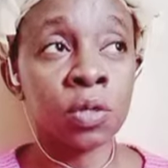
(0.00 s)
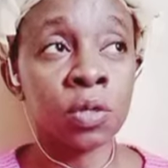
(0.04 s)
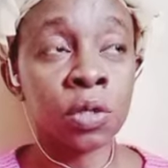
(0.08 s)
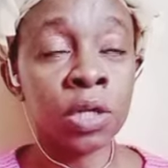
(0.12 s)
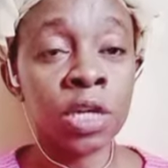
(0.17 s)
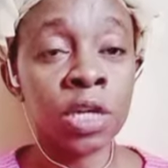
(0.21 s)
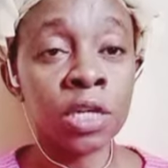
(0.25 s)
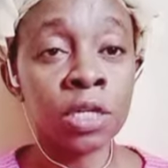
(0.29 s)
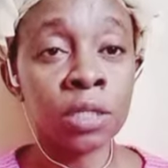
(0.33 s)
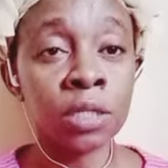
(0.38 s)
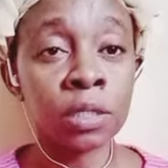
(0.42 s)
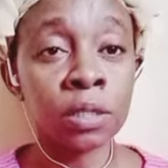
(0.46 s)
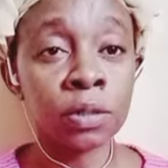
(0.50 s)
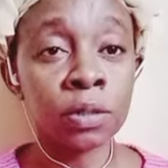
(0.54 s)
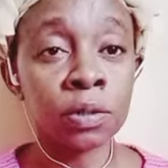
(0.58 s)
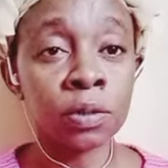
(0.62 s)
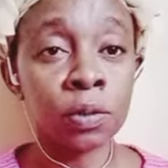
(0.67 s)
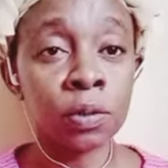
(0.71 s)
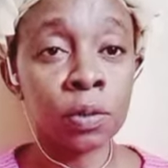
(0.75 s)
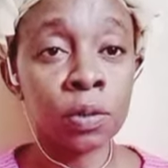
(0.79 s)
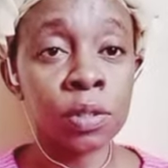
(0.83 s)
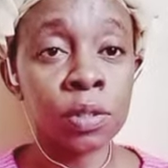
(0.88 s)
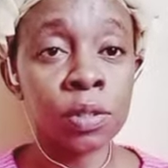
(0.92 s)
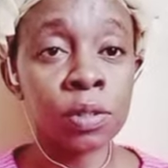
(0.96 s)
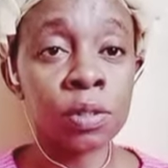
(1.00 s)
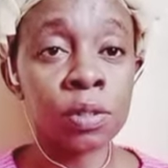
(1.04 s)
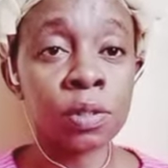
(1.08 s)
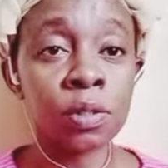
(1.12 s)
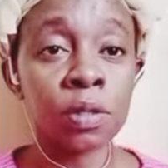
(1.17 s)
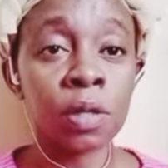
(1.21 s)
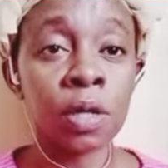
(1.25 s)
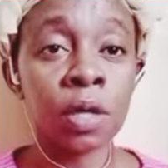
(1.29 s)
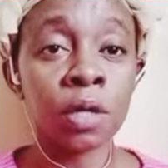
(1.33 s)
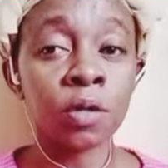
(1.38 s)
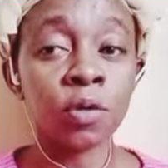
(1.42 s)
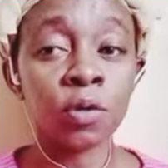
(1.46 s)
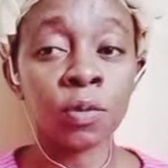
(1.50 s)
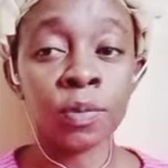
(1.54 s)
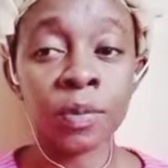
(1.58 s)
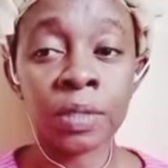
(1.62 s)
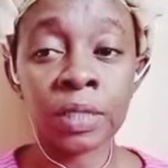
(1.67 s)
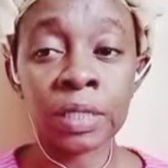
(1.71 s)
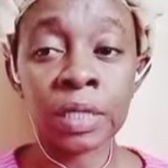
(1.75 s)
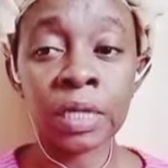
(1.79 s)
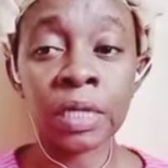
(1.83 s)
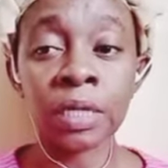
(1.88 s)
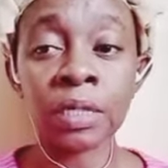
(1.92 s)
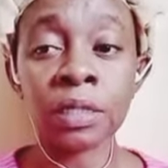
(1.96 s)
drying is not to be
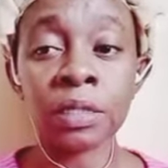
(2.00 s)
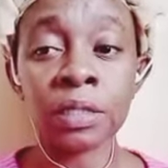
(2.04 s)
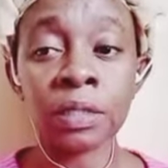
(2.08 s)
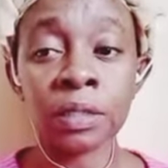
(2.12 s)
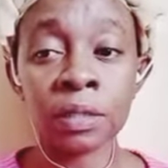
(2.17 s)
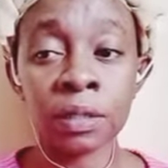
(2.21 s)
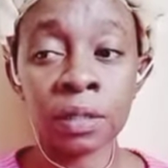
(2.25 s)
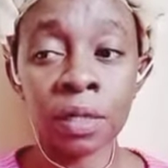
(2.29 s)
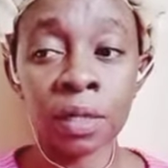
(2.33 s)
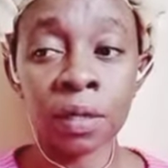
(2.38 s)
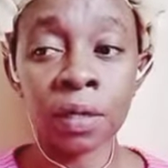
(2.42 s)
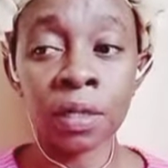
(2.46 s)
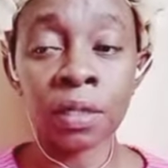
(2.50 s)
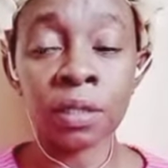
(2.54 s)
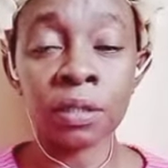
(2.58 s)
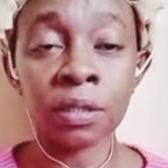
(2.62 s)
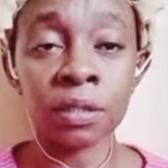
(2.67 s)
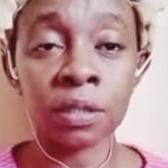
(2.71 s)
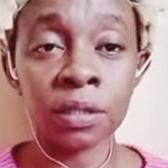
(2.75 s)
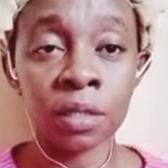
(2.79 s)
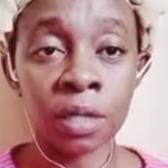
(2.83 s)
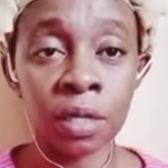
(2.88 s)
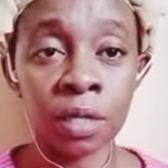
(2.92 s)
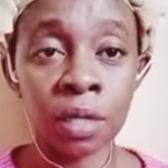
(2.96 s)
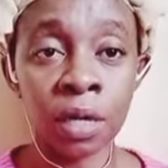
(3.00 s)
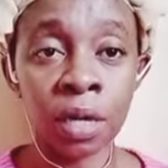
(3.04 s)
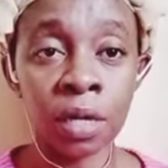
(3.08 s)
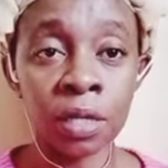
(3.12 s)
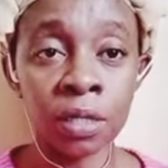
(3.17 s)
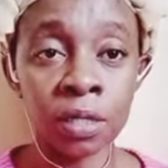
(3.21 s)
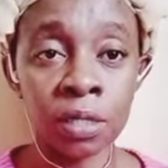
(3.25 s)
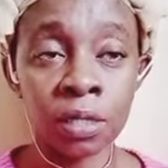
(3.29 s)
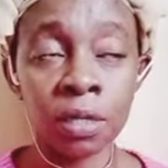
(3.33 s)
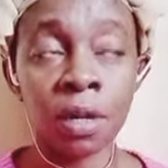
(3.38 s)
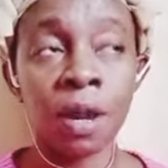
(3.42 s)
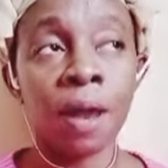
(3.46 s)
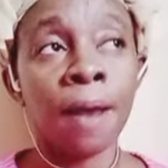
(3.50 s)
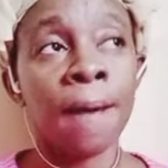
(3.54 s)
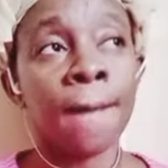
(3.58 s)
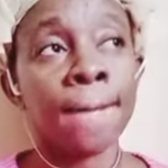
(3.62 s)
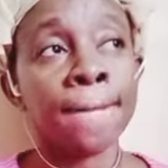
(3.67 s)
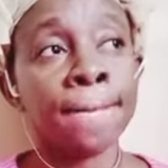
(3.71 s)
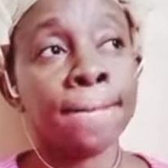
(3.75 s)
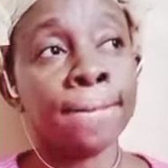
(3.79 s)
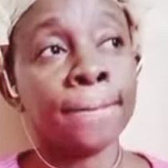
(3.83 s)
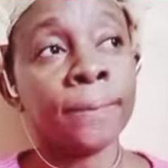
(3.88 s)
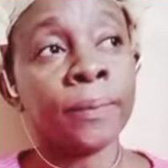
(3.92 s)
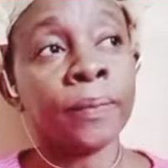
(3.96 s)
done in direct sunlight.
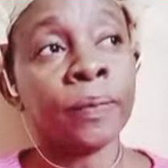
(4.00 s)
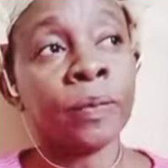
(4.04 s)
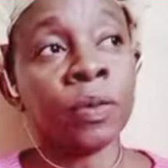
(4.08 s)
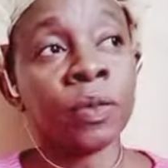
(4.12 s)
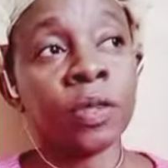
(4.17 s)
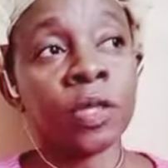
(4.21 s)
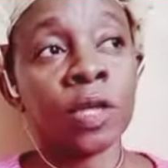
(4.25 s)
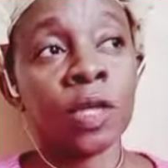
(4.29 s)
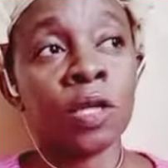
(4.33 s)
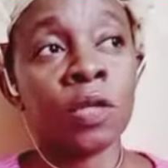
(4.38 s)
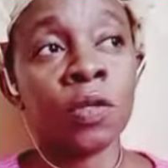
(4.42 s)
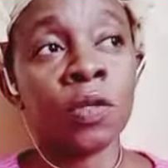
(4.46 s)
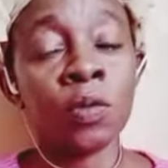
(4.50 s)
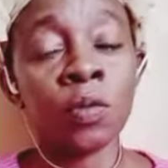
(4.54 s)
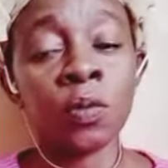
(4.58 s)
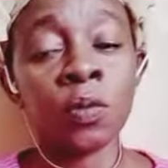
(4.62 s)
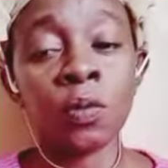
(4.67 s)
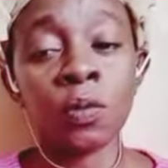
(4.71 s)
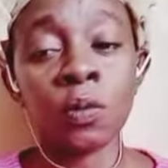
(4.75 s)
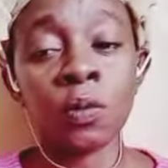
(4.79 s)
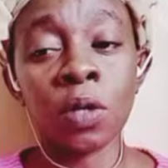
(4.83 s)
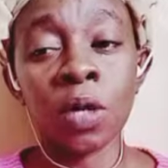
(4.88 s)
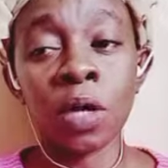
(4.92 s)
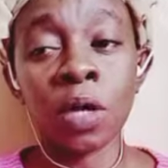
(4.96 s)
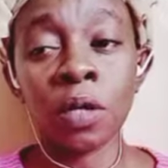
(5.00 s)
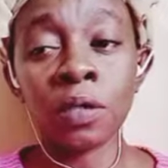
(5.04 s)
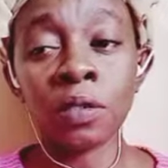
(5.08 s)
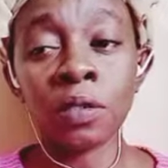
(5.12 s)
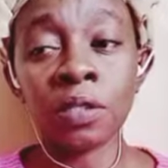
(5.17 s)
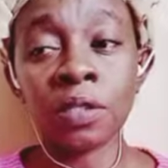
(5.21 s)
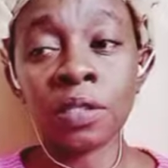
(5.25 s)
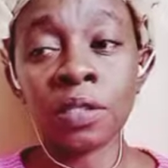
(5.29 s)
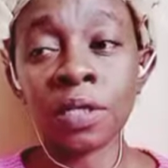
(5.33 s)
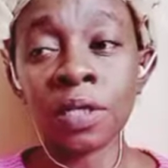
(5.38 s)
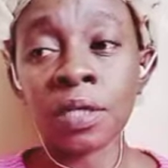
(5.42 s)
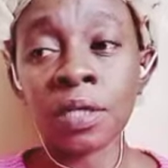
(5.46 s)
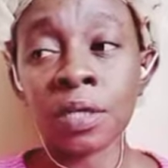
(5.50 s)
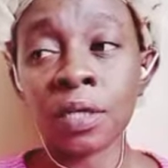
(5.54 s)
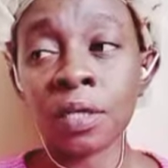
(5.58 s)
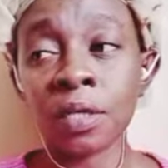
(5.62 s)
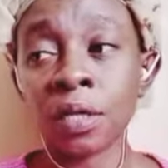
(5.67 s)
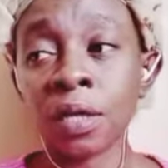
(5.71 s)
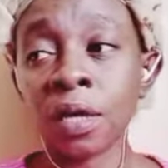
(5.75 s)
You take